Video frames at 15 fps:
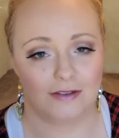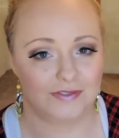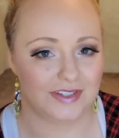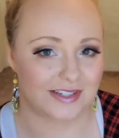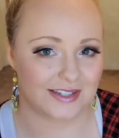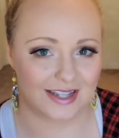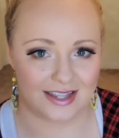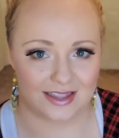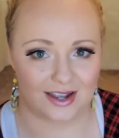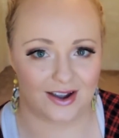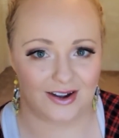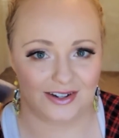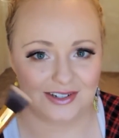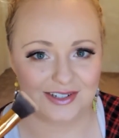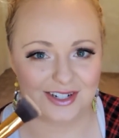Obviously they
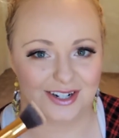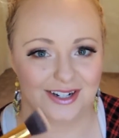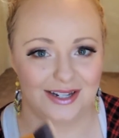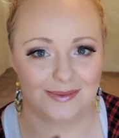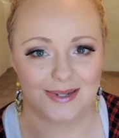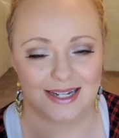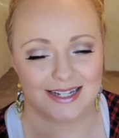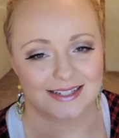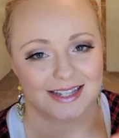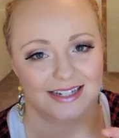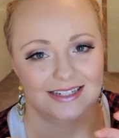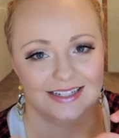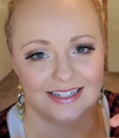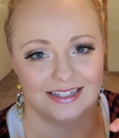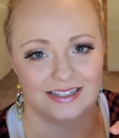are dirty because
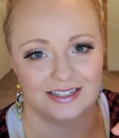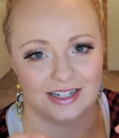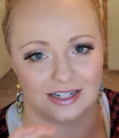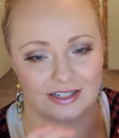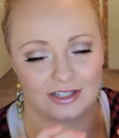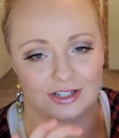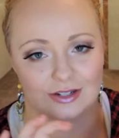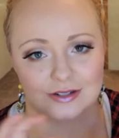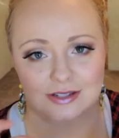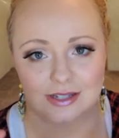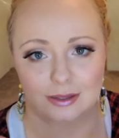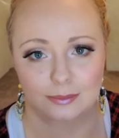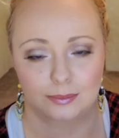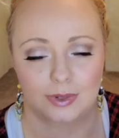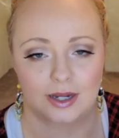I did just use
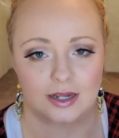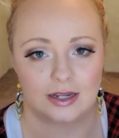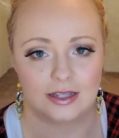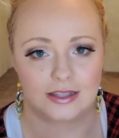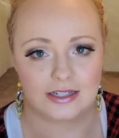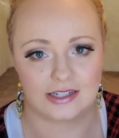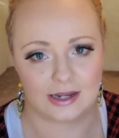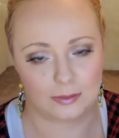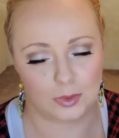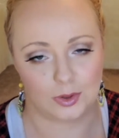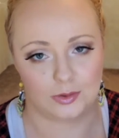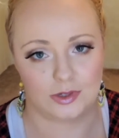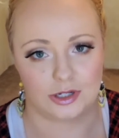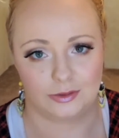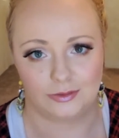them, but in the
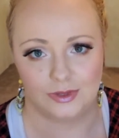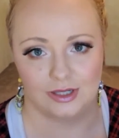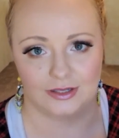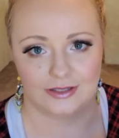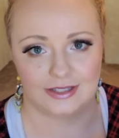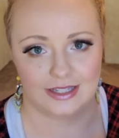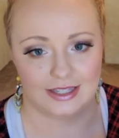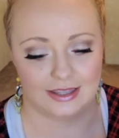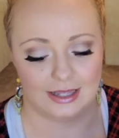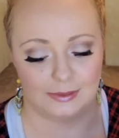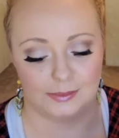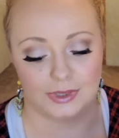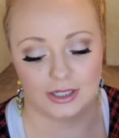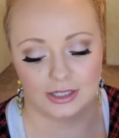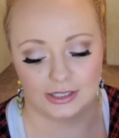demo you will see
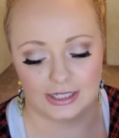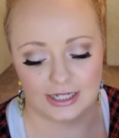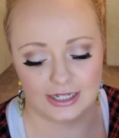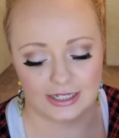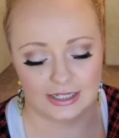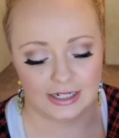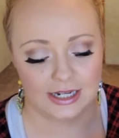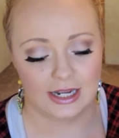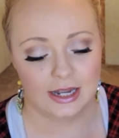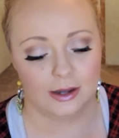them clean.